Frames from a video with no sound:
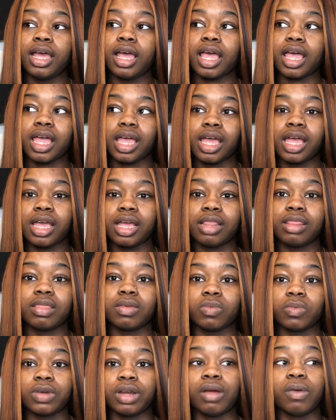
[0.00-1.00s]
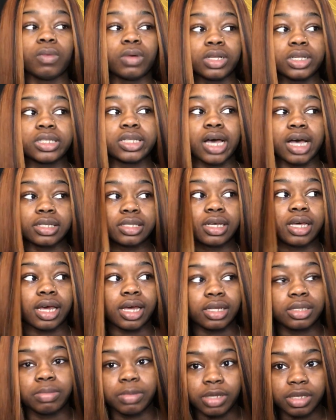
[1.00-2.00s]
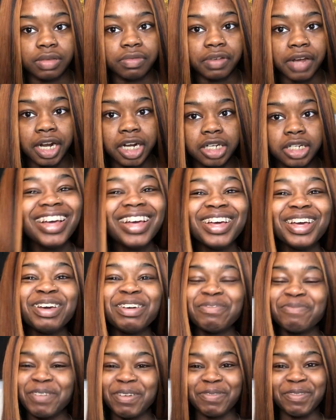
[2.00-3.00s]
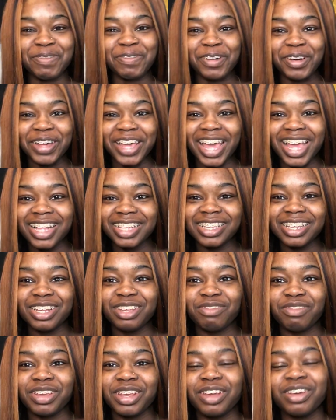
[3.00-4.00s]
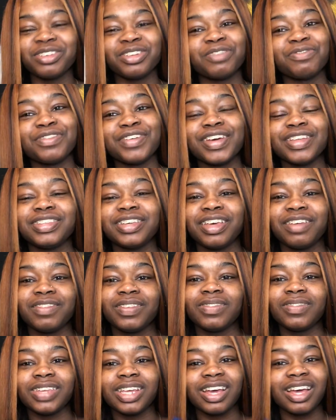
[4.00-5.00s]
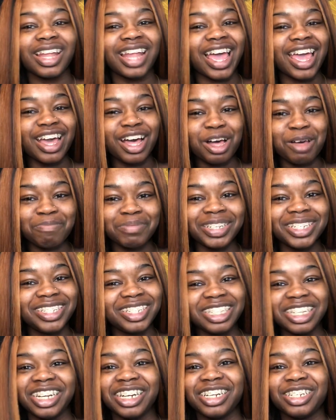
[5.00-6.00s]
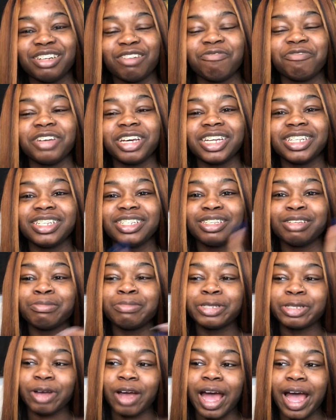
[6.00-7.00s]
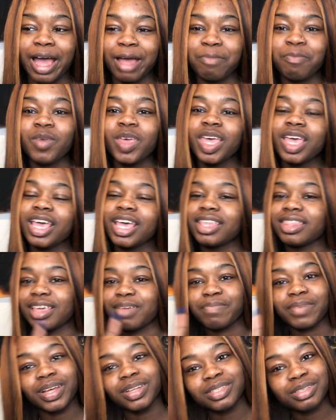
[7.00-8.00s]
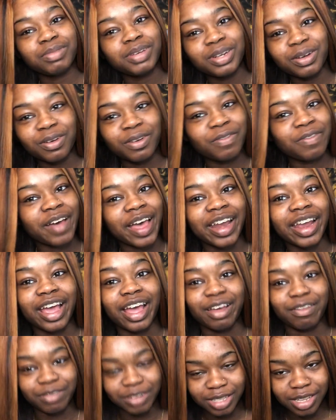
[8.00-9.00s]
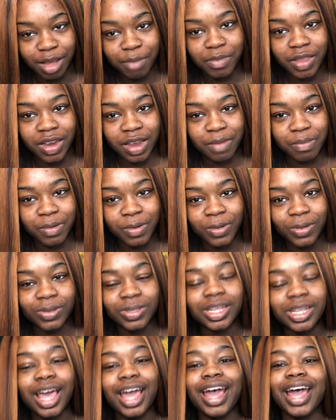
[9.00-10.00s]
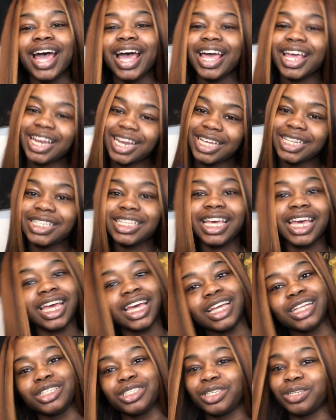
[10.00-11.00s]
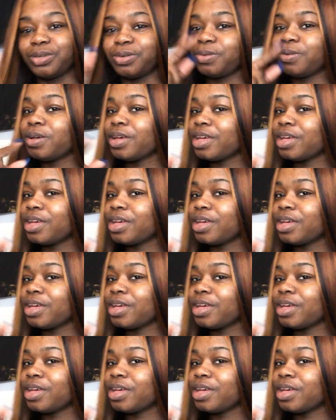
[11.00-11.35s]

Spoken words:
And the winner was toxic ex-best friend. But before we get into this video, don't forget to give this video a like, comment, share. Don't forget to subscribe. Hit that bell to be notified every time that I post. And let's get into